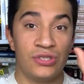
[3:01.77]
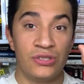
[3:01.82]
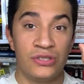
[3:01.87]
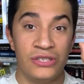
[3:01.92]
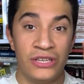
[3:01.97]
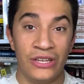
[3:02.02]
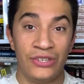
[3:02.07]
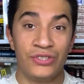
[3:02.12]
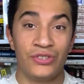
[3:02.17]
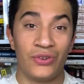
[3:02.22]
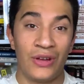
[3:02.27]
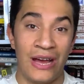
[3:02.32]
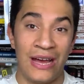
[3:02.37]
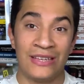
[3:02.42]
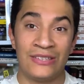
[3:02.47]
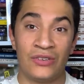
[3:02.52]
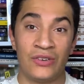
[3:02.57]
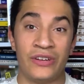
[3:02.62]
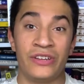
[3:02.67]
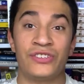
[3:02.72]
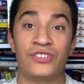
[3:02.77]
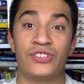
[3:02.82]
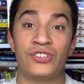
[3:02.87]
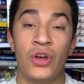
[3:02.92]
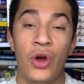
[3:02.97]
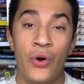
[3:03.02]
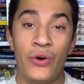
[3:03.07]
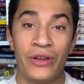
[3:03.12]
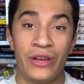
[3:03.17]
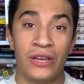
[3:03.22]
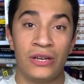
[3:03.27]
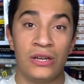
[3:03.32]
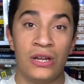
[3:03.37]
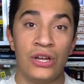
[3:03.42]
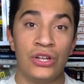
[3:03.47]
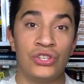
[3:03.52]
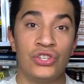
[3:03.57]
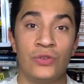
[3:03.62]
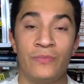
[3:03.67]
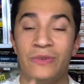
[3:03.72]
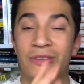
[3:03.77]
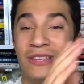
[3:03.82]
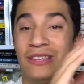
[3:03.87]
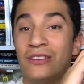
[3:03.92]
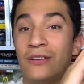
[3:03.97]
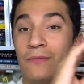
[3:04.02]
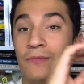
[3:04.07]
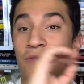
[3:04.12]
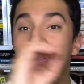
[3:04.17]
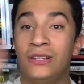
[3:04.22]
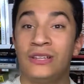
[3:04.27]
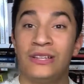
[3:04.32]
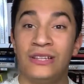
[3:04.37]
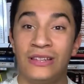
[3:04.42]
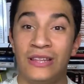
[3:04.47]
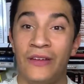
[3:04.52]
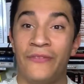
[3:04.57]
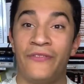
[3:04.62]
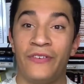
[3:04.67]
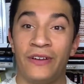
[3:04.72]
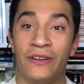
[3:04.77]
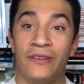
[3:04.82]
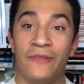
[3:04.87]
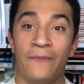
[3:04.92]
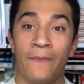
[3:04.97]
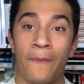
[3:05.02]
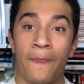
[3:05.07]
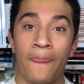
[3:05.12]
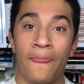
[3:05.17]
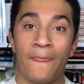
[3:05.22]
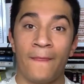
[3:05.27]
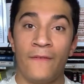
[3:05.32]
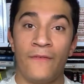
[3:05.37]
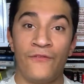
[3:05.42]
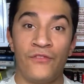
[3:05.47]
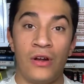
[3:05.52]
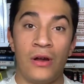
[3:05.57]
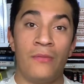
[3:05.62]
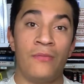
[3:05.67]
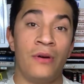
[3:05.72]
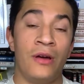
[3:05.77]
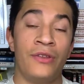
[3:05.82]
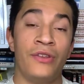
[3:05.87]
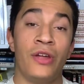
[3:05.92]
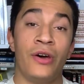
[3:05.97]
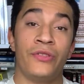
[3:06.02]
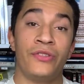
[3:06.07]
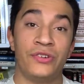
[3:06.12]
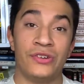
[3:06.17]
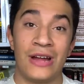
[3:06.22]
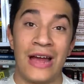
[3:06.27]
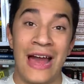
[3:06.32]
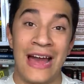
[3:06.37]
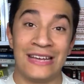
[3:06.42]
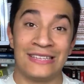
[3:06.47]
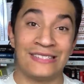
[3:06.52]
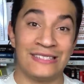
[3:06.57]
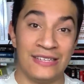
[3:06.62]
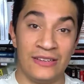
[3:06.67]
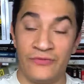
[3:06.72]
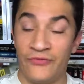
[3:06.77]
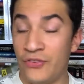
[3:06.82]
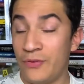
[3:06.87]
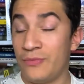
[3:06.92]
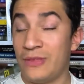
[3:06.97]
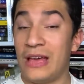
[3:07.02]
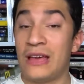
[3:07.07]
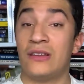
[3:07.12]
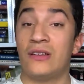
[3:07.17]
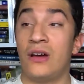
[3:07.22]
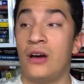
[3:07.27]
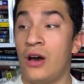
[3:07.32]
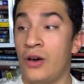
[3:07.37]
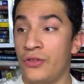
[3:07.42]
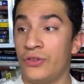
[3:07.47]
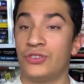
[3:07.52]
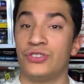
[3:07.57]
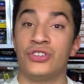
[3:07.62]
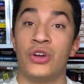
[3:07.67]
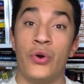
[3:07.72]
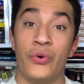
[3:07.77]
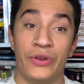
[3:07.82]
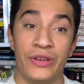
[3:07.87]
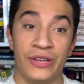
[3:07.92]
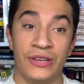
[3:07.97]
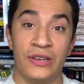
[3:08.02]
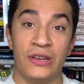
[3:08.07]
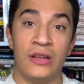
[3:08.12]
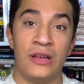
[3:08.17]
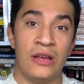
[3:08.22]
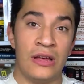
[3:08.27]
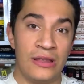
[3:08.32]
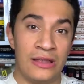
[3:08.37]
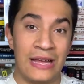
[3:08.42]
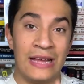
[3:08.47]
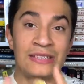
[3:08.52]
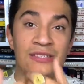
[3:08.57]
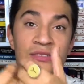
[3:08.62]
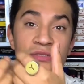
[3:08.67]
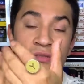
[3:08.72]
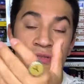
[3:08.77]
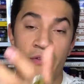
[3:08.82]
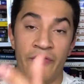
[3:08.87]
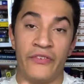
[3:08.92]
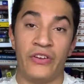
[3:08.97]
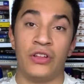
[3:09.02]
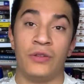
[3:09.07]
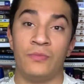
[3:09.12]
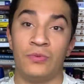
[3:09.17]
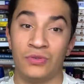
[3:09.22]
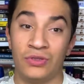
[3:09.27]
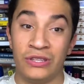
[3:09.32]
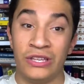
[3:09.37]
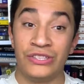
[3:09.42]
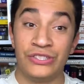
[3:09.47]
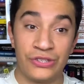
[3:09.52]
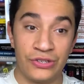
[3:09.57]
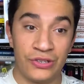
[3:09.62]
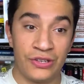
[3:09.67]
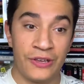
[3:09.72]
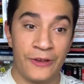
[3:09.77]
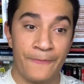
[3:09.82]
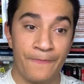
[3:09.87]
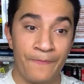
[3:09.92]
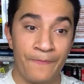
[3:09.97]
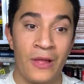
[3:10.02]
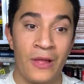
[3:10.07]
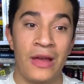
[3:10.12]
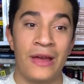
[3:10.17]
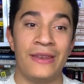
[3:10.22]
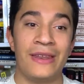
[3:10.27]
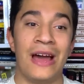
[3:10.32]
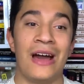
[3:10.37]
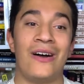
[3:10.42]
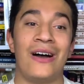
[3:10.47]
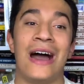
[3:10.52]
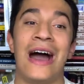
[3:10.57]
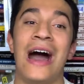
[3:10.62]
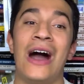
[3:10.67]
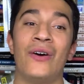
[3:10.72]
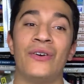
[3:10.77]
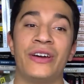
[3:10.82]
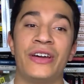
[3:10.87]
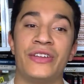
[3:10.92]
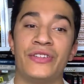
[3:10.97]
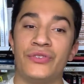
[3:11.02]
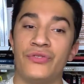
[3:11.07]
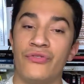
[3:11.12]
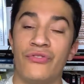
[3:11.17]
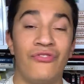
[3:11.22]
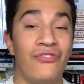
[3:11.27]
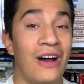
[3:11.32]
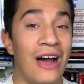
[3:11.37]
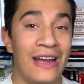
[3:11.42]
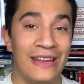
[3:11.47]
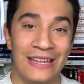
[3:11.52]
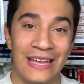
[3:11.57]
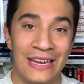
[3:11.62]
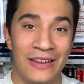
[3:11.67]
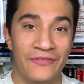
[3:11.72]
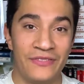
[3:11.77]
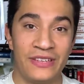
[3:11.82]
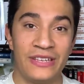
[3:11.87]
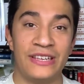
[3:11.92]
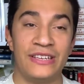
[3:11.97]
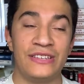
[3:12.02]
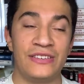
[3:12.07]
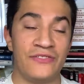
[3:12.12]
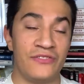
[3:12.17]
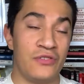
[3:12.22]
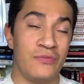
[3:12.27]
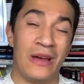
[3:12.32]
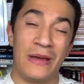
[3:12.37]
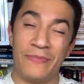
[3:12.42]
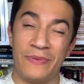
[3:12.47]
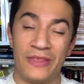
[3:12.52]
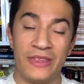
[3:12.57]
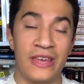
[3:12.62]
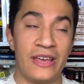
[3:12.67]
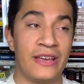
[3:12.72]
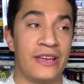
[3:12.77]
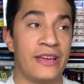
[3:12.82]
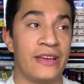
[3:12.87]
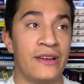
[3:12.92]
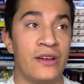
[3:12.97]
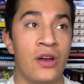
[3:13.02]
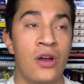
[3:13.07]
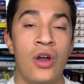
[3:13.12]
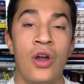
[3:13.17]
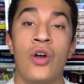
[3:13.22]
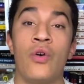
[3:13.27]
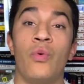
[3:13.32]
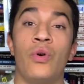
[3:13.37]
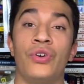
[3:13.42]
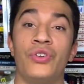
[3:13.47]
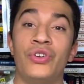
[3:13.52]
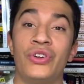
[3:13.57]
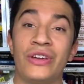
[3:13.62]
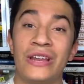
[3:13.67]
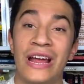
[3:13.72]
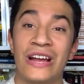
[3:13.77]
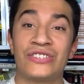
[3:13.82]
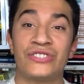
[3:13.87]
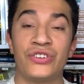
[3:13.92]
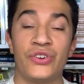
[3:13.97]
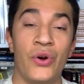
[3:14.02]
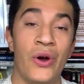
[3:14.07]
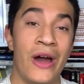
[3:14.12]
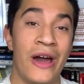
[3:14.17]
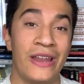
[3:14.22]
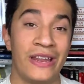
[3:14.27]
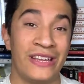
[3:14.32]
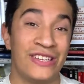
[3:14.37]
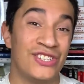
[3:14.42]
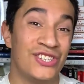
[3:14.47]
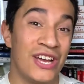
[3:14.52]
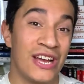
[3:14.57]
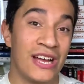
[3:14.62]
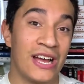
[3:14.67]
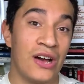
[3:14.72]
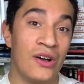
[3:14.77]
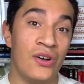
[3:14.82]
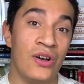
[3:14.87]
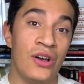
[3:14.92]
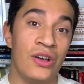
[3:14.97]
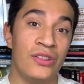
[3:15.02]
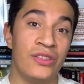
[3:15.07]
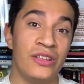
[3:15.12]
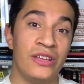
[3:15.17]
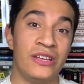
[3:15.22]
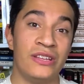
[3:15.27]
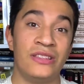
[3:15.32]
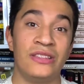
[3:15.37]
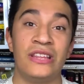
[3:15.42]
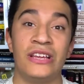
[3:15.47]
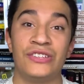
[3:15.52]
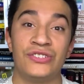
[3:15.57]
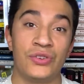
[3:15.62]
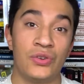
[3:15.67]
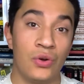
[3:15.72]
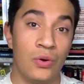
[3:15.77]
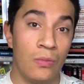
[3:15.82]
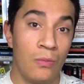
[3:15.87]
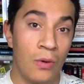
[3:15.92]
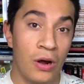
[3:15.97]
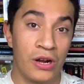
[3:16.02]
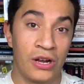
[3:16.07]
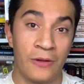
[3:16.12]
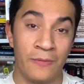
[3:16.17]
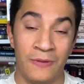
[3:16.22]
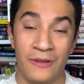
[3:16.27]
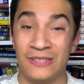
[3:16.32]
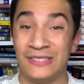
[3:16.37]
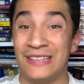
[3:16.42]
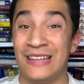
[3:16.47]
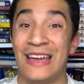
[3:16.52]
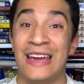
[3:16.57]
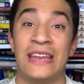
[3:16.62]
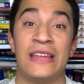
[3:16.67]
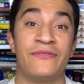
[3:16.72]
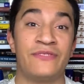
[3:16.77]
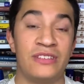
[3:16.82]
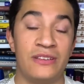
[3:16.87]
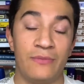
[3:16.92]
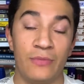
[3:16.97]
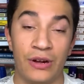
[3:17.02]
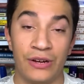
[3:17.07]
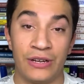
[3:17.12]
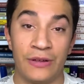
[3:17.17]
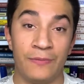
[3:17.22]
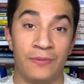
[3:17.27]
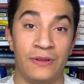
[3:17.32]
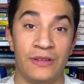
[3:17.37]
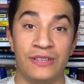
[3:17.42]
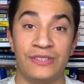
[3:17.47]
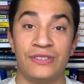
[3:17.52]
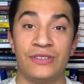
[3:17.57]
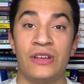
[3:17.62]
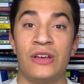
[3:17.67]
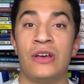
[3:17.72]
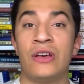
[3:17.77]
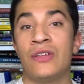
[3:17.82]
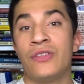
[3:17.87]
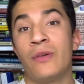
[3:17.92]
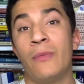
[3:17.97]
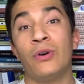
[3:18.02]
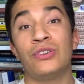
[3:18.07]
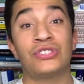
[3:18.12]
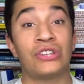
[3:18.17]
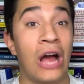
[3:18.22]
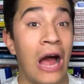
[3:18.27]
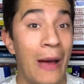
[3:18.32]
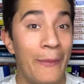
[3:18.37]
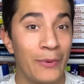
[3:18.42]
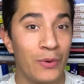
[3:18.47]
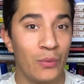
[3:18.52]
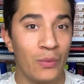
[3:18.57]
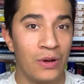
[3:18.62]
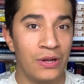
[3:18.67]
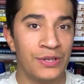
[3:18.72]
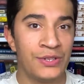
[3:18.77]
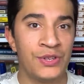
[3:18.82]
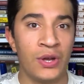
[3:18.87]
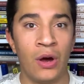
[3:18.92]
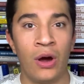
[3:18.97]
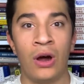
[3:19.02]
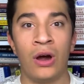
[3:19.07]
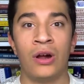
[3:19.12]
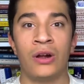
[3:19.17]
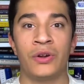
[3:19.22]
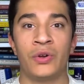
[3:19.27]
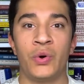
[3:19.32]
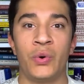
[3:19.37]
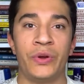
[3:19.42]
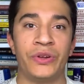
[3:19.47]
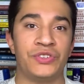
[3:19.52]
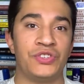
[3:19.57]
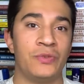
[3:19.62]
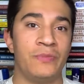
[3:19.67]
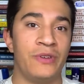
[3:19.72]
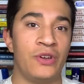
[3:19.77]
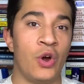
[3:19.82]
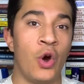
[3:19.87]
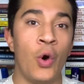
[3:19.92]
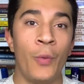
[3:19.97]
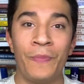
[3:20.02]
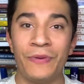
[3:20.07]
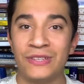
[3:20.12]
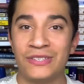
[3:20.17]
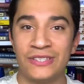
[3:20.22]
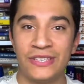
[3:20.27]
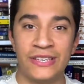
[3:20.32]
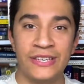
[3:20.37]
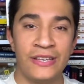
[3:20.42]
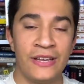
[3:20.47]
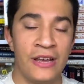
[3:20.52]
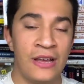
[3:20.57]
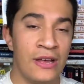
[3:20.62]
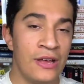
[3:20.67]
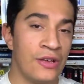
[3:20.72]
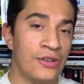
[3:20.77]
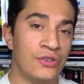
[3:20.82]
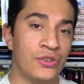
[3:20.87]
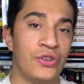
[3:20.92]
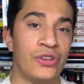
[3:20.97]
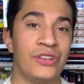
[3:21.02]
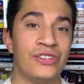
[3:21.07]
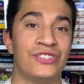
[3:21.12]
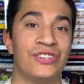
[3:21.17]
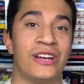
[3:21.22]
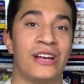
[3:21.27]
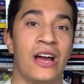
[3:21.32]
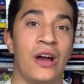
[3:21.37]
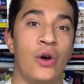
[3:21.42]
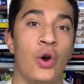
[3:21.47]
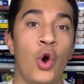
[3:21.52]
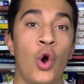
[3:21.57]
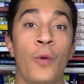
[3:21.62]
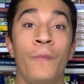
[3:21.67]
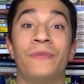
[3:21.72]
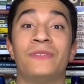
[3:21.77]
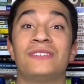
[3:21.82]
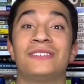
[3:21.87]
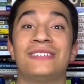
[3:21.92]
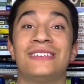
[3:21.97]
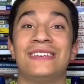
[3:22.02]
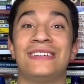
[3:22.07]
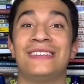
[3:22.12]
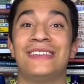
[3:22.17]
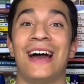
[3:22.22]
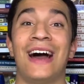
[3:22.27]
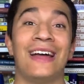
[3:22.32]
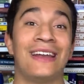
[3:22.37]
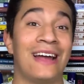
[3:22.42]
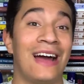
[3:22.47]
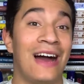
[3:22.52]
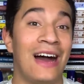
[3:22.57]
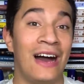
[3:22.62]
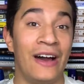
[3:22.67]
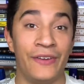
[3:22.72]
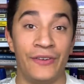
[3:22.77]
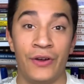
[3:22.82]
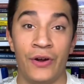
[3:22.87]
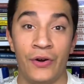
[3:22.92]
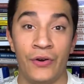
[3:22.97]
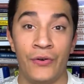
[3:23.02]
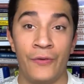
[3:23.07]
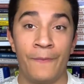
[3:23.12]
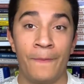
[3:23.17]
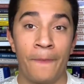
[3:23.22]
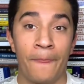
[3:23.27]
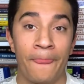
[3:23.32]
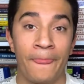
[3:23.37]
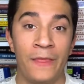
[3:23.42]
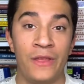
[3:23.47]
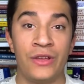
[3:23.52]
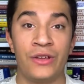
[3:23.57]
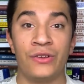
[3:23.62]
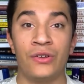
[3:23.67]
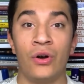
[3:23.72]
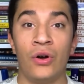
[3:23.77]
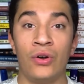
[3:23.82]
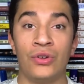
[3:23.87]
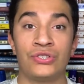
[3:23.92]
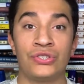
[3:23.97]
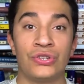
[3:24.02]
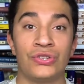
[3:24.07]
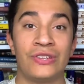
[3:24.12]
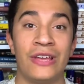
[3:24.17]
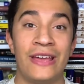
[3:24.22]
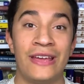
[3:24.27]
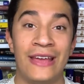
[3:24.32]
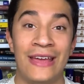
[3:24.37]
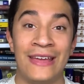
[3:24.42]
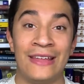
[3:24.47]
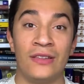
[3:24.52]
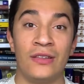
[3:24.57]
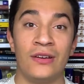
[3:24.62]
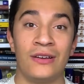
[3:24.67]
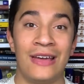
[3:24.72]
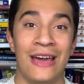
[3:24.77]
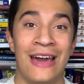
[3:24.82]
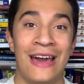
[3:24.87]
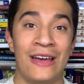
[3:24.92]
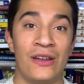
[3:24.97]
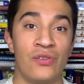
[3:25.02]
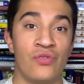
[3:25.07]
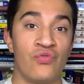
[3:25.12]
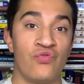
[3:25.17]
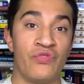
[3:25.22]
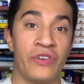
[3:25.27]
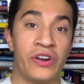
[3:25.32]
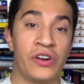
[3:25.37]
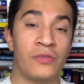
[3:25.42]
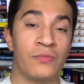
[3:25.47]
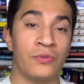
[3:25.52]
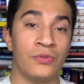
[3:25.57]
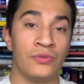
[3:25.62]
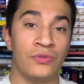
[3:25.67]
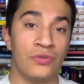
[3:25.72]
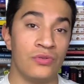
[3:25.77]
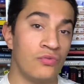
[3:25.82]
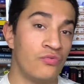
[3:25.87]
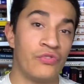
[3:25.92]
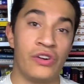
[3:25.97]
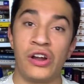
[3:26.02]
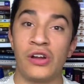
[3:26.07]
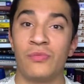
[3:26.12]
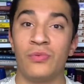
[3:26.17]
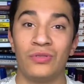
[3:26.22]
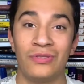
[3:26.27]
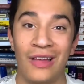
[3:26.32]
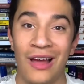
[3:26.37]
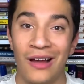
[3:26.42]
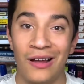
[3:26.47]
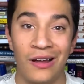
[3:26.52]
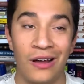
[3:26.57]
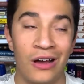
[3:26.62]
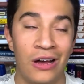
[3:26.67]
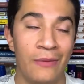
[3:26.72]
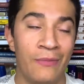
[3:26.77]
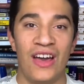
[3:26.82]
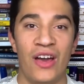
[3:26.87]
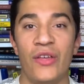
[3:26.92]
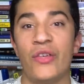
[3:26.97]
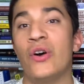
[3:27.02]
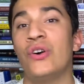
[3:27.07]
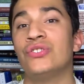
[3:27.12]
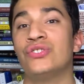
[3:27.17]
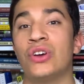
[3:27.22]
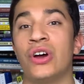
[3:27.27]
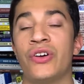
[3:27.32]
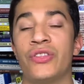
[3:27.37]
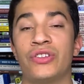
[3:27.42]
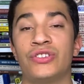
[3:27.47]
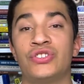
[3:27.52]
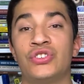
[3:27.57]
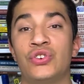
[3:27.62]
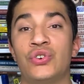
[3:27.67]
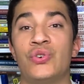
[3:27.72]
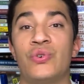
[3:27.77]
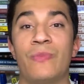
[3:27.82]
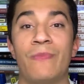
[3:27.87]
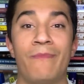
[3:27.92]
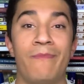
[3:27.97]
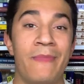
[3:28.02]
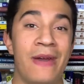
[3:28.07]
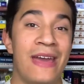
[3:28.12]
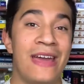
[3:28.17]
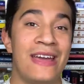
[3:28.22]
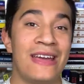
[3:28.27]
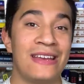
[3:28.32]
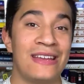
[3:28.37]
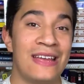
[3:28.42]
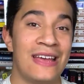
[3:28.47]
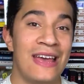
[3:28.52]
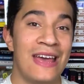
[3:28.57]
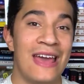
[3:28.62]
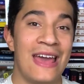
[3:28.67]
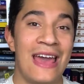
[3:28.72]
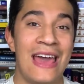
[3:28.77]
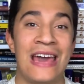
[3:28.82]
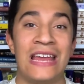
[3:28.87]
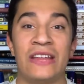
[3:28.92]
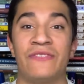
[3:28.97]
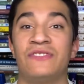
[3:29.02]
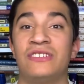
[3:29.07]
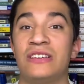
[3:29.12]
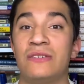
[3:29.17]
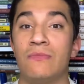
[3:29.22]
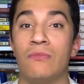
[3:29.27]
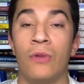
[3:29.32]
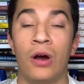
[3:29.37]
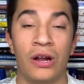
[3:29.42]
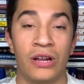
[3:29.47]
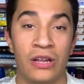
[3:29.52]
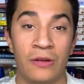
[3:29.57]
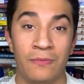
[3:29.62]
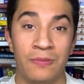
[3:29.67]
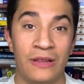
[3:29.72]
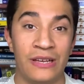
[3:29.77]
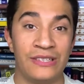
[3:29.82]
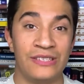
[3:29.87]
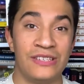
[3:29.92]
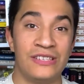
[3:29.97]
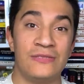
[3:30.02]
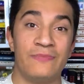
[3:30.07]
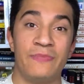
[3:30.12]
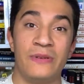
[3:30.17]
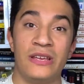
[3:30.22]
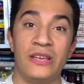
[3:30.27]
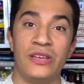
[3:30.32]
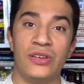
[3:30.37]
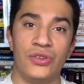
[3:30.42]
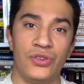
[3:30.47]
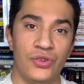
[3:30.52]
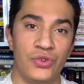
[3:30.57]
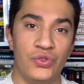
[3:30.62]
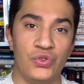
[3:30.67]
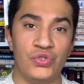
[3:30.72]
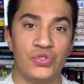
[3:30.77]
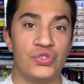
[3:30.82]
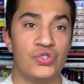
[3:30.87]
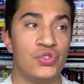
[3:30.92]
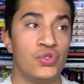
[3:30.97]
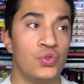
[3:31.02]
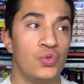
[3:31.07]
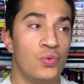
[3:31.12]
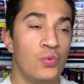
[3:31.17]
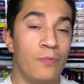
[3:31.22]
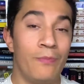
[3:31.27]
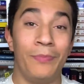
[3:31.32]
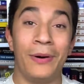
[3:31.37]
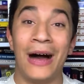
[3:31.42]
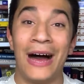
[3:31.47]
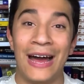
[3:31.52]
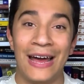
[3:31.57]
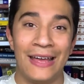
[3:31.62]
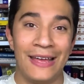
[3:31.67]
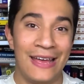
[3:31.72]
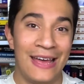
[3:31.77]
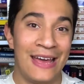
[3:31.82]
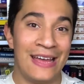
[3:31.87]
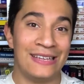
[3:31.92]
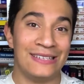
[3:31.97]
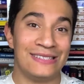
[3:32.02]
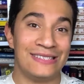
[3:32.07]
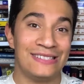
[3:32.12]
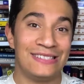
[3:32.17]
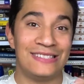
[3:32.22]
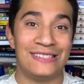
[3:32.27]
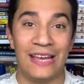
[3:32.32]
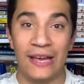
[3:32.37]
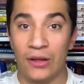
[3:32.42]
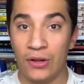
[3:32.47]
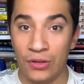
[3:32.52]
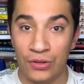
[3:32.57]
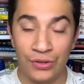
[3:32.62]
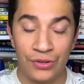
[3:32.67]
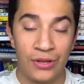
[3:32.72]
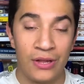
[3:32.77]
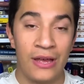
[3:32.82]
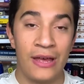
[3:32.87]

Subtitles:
digital asset or each token to be completely different from another asset, from that other token that's available digitally. Now, how can you find NFTs? You might be thinking, well, you can actually go ahead and check out the digital marketplace, the NFT marketplace. The most common ones are going to be OpenSea. So you can check out OpenSea.io. You can also take a look at Rarible, Rarible.com. Those are the two main NFT marketplaces being used to buy and sell